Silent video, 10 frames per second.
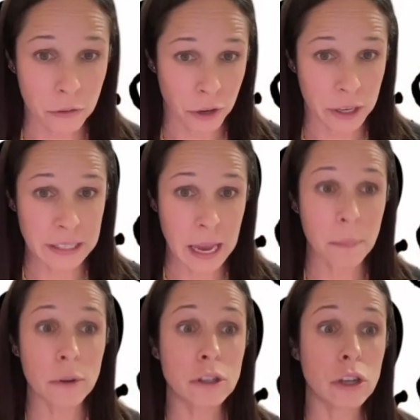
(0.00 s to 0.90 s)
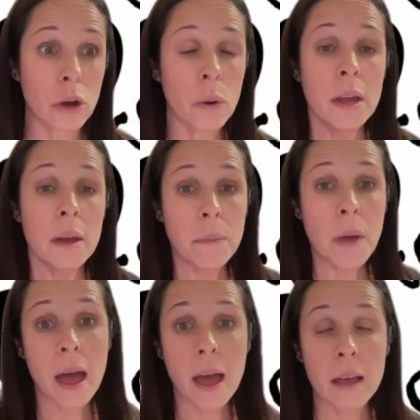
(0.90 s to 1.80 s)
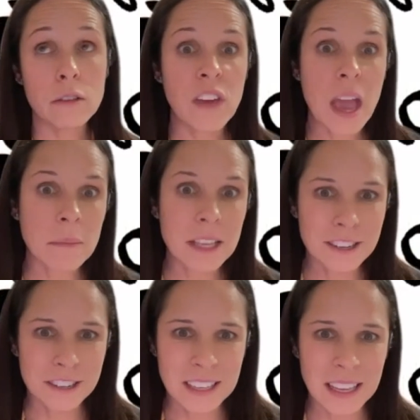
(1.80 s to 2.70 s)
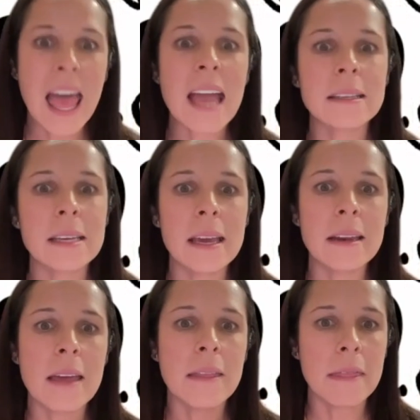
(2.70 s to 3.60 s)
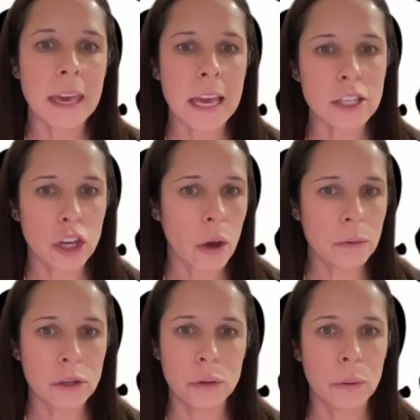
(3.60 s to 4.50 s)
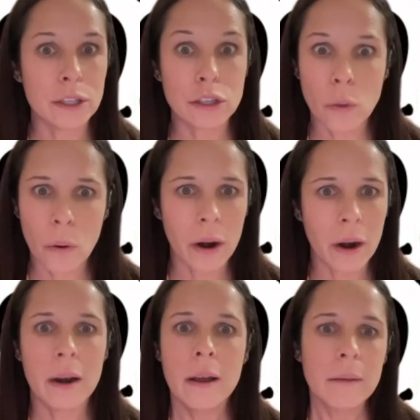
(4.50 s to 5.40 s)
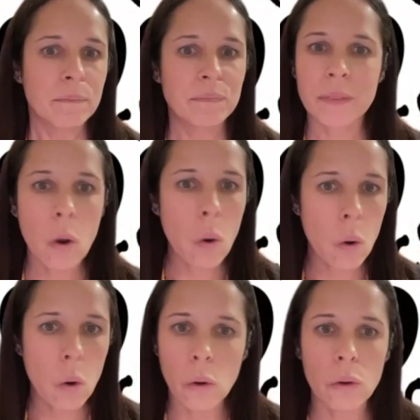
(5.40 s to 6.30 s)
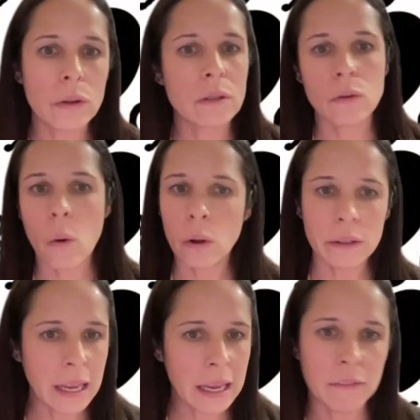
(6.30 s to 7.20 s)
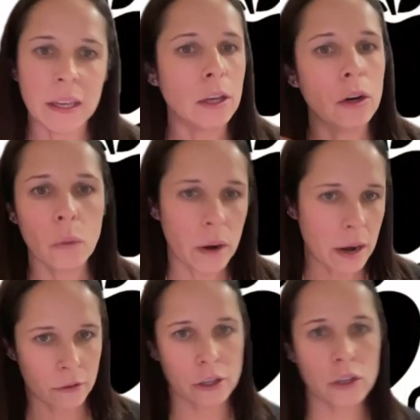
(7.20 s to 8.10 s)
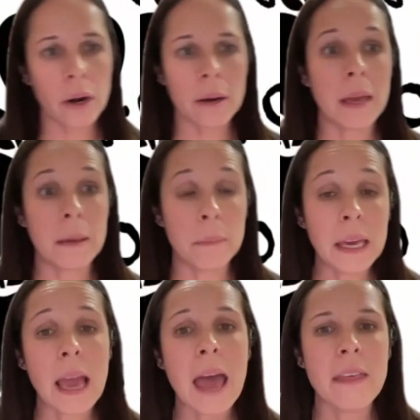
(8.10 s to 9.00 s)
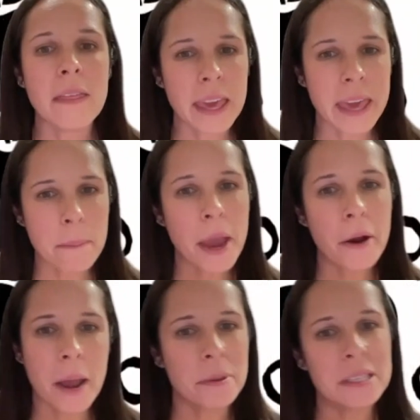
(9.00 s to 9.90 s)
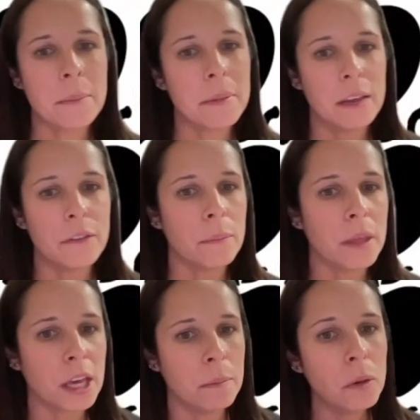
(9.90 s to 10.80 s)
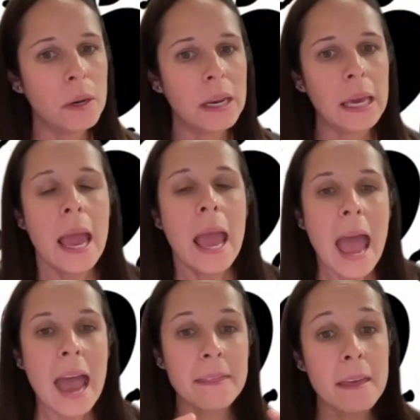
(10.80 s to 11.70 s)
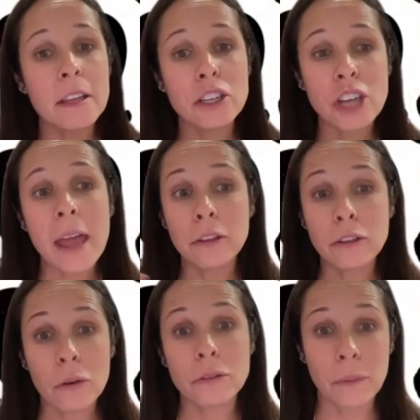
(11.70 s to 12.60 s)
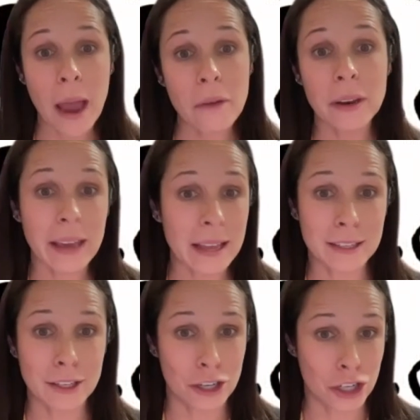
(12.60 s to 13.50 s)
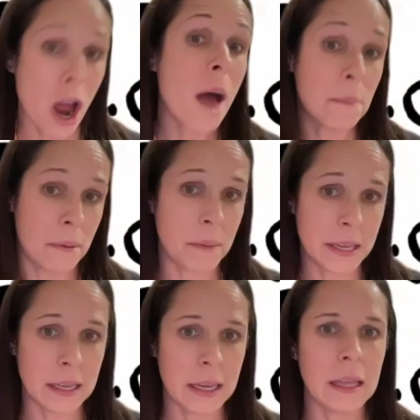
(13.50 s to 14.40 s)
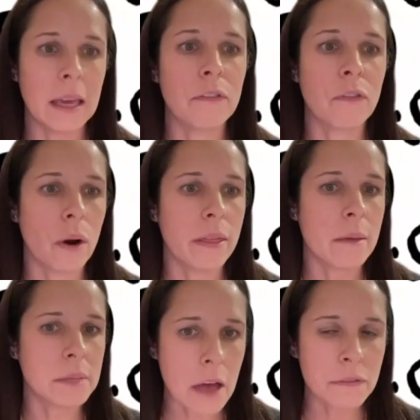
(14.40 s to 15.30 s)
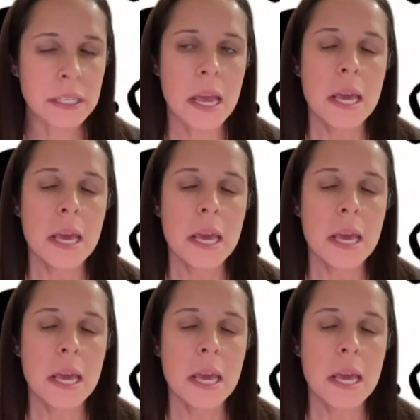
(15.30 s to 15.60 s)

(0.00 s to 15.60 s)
for example. So families are selected and then they get to go to a store, Kohl's, Old Navy, you know, whatever store it may be, and then they get paired up with somebody from the community, and then the child goes around and gets to shop basically for themselves,